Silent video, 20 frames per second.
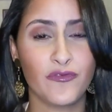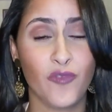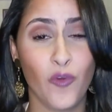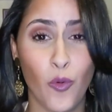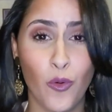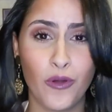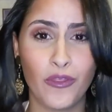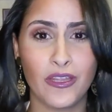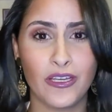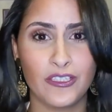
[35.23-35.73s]

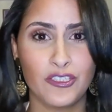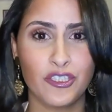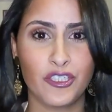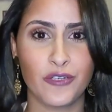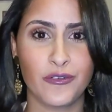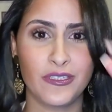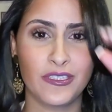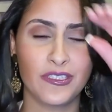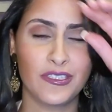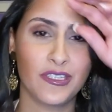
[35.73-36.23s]
for the
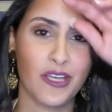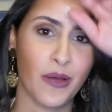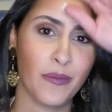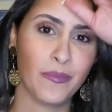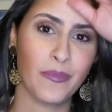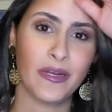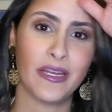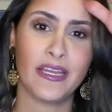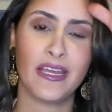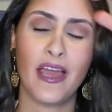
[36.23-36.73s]
insurance
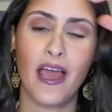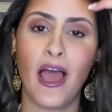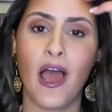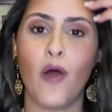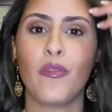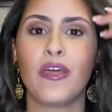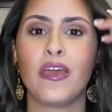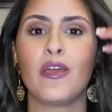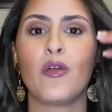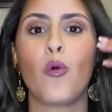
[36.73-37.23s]
company how
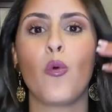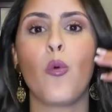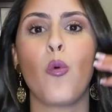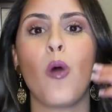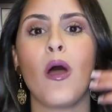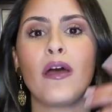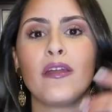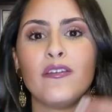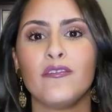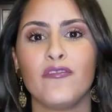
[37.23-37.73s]
they
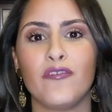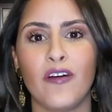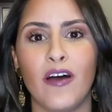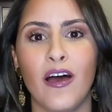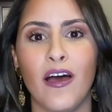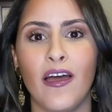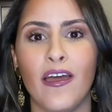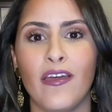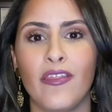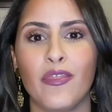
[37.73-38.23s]

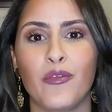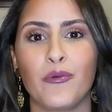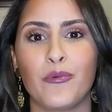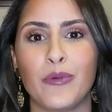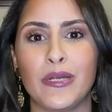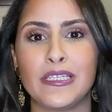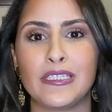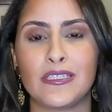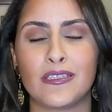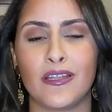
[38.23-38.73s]
quantify the
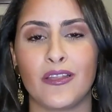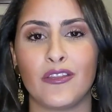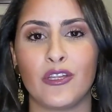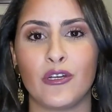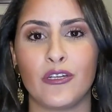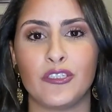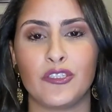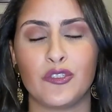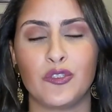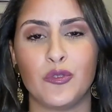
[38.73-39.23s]
risk that
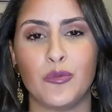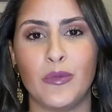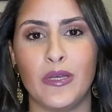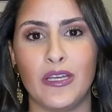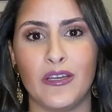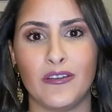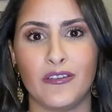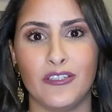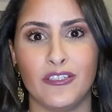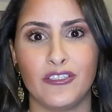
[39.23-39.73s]
they're assuming
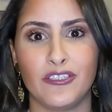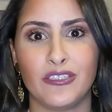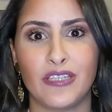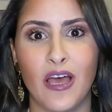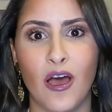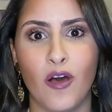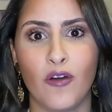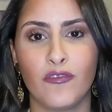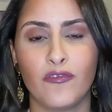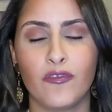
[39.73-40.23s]
on
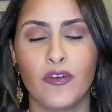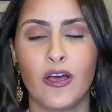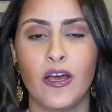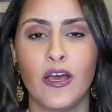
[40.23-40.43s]
yourself.